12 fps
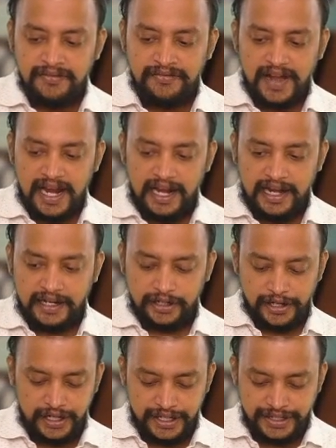5 lakh
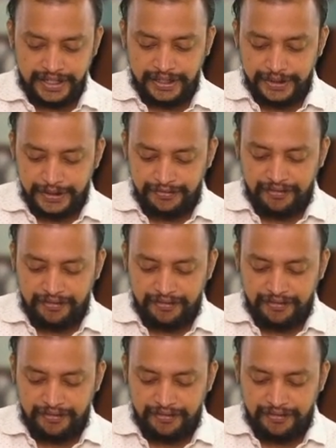dollars into